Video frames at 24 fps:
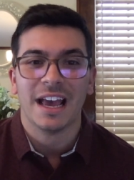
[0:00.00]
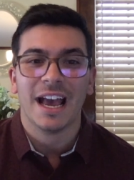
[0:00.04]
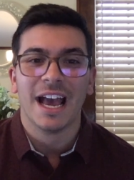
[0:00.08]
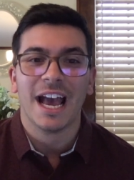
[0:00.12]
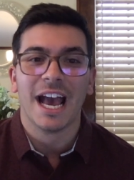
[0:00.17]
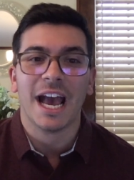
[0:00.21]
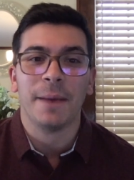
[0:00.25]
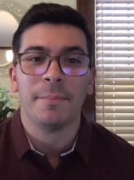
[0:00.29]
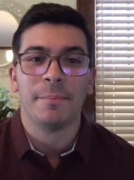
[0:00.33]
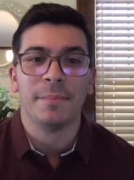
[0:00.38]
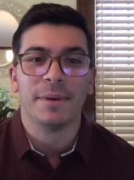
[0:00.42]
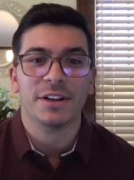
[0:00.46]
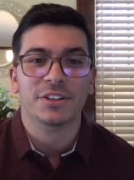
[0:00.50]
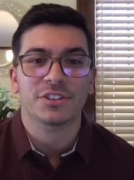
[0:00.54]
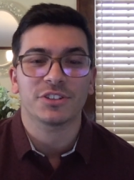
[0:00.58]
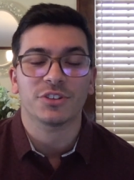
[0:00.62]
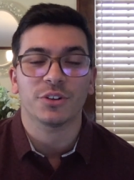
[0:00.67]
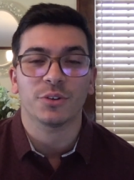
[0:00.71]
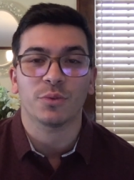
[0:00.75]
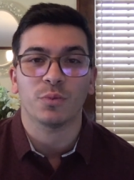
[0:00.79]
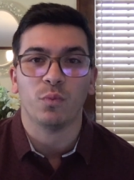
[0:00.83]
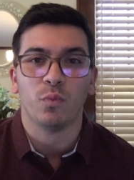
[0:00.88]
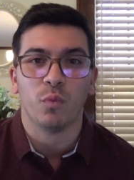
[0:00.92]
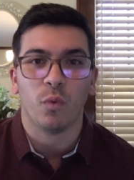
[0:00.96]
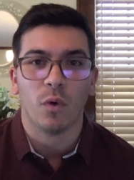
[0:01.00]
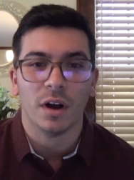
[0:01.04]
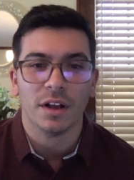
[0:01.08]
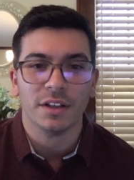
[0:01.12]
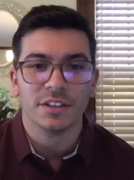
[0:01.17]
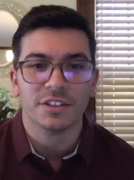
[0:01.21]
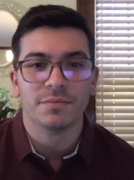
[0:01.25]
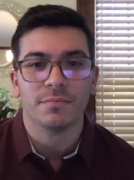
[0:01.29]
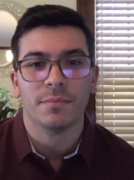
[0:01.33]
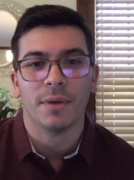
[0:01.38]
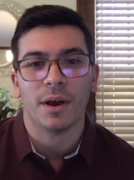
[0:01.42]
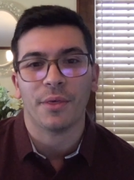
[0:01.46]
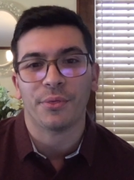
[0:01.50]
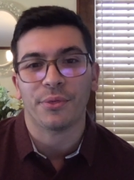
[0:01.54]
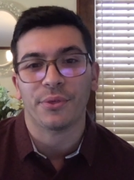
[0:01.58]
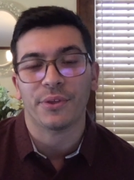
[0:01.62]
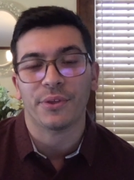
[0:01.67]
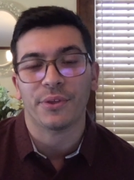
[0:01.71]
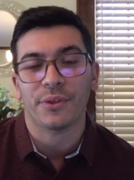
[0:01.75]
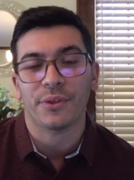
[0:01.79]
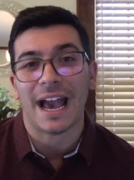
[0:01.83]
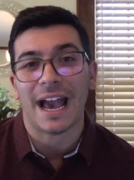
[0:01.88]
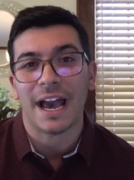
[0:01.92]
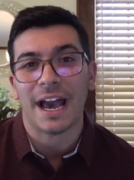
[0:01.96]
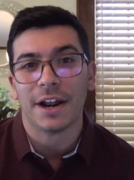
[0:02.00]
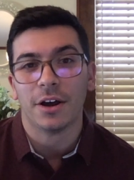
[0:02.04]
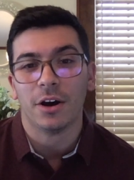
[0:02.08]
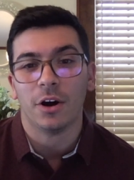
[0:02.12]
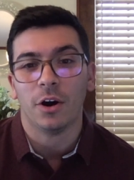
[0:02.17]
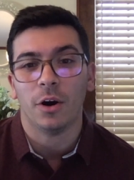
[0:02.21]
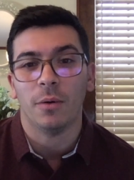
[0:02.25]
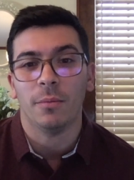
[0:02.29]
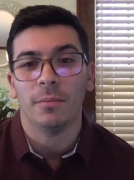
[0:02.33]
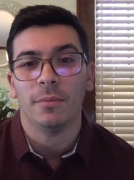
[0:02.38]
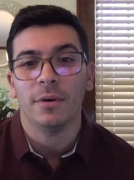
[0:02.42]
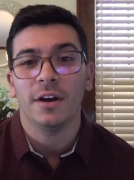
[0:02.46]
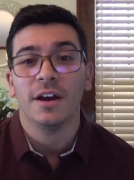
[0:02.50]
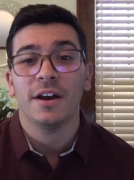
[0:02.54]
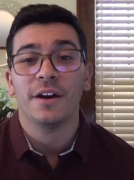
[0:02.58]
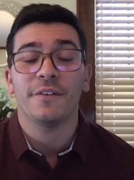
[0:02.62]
administered once monthly at home